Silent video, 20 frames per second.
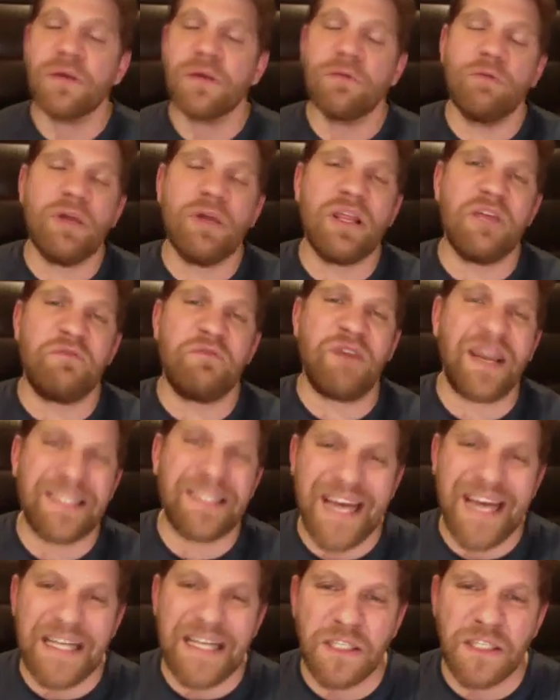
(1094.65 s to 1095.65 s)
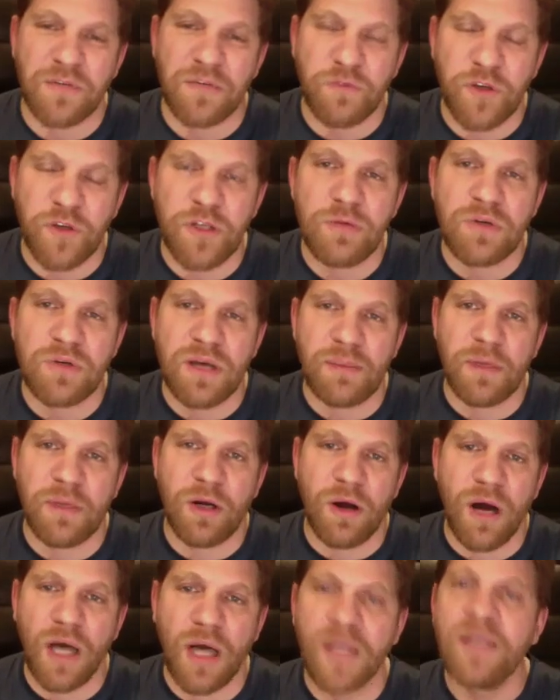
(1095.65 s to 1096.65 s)
Really fantastic for you coming
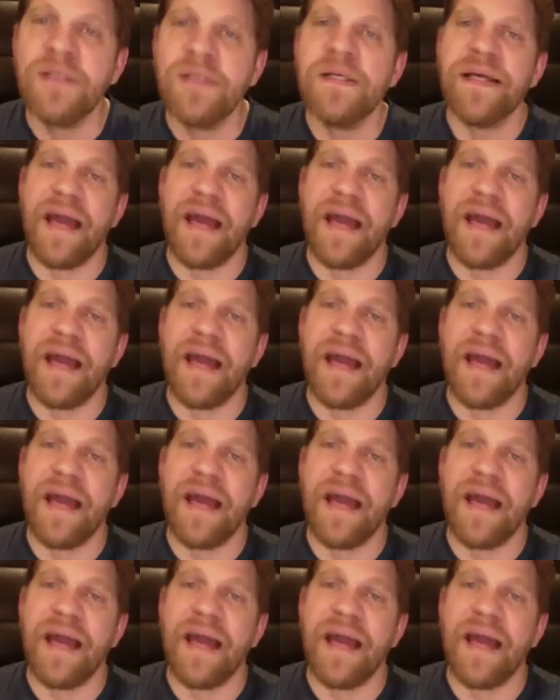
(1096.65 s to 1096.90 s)
on.